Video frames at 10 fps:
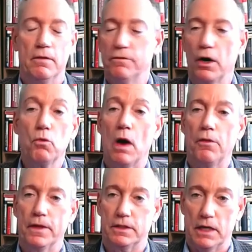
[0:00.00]
very
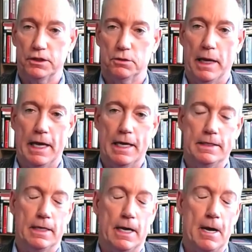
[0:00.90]
wealthy Dutch
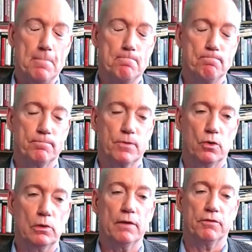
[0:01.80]
man
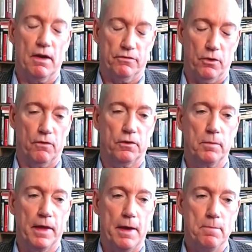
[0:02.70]
who lived not far
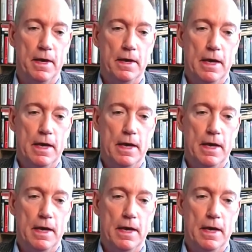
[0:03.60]
from them.